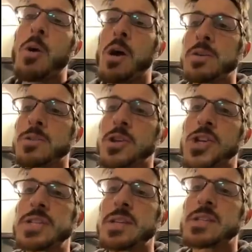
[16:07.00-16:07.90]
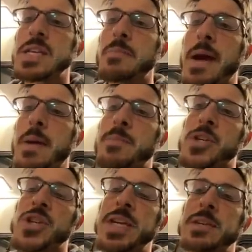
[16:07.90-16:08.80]
also she has a CPAP
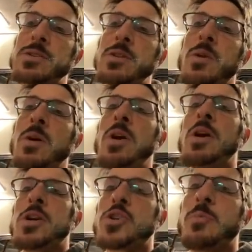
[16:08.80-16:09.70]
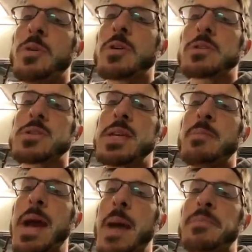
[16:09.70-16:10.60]
machine. So she'll put her
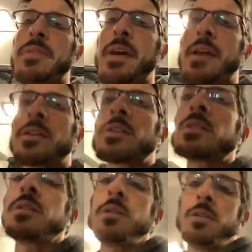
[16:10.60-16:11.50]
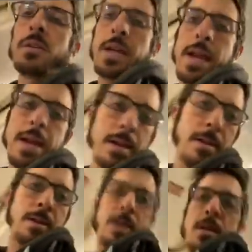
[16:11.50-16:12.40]
CPAP there
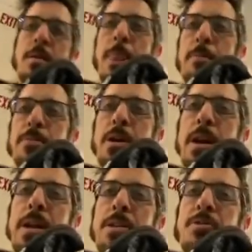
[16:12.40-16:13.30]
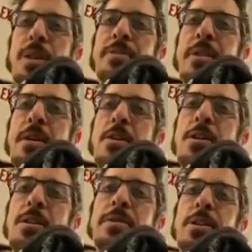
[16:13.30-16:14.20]
and uh, plug it in right there,
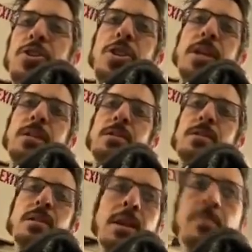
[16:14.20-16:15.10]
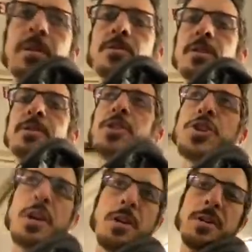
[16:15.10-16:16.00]
and then she can sleep either in the
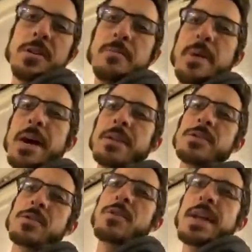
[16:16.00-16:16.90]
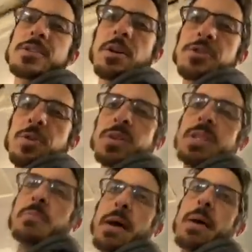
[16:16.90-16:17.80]
chair or in the bed. So that's also a
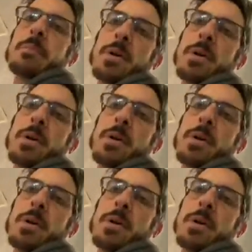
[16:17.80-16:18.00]
CPAP.